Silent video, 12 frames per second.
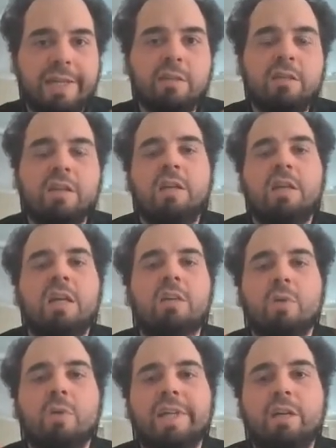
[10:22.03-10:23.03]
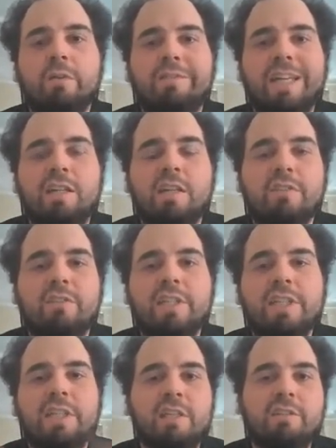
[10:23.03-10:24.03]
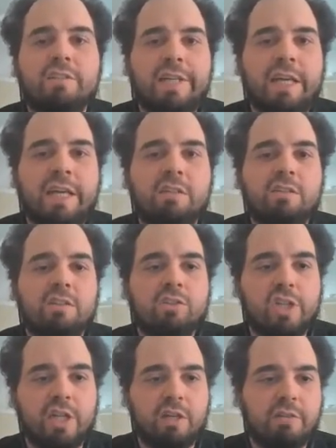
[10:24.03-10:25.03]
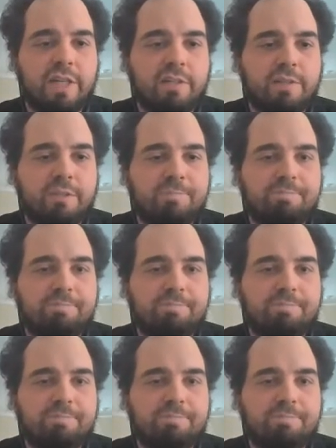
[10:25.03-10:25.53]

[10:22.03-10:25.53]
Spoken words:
in and what kind of data is needed and generated.